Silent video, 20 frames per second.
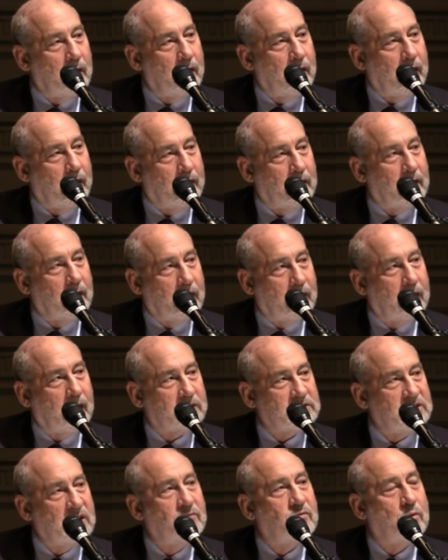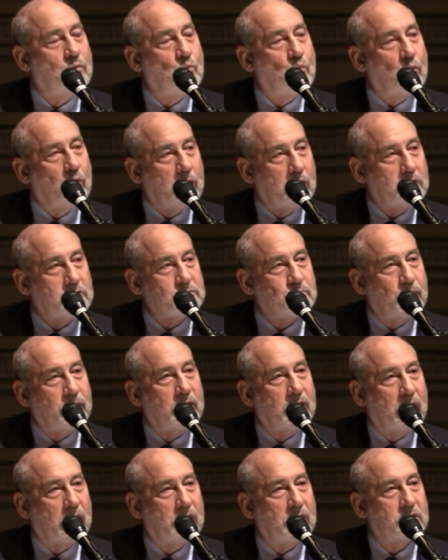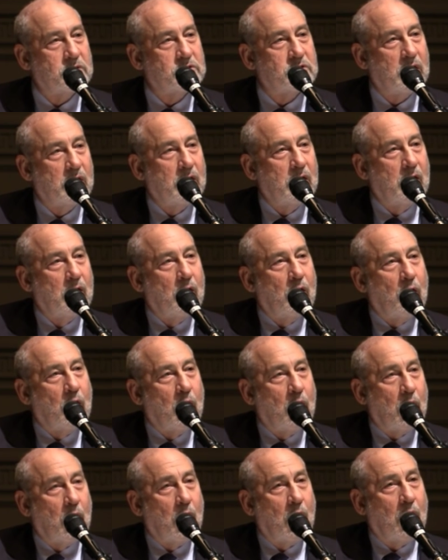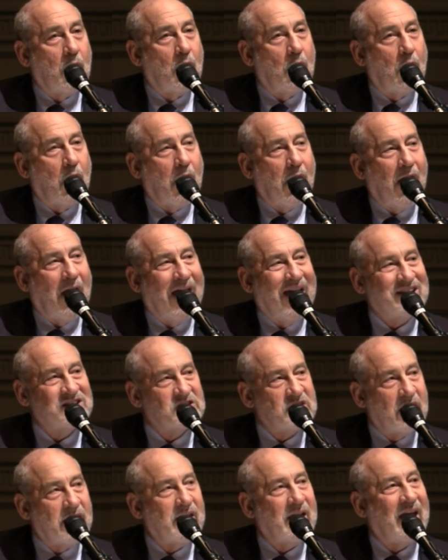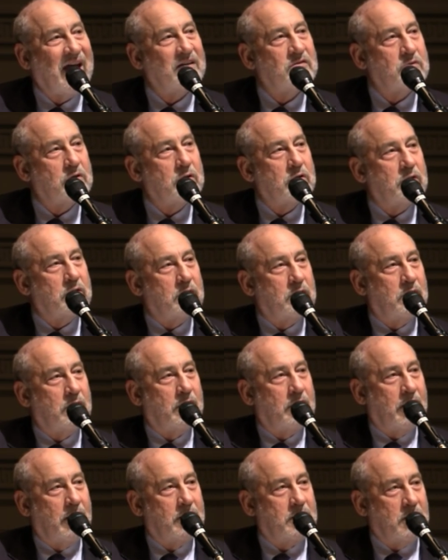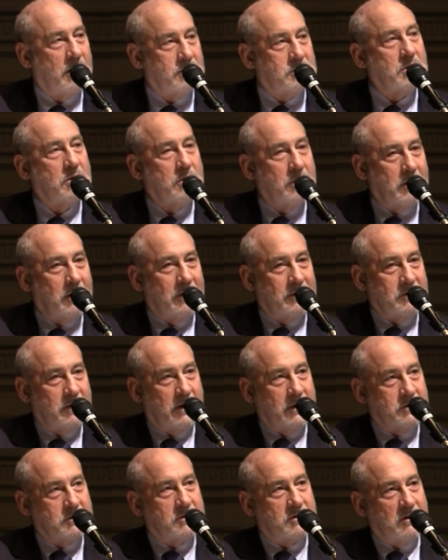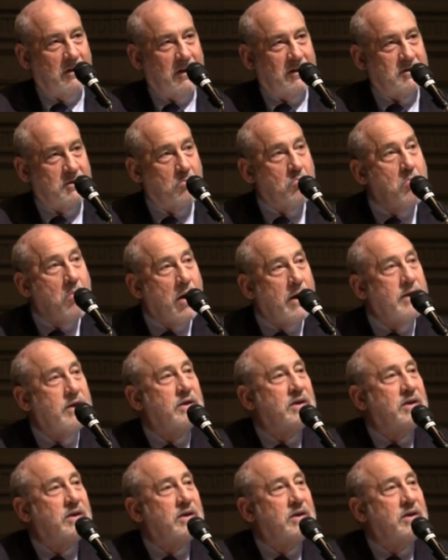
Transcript: and it, gets even worse because as they get, uh, as, a, uh, as, as the money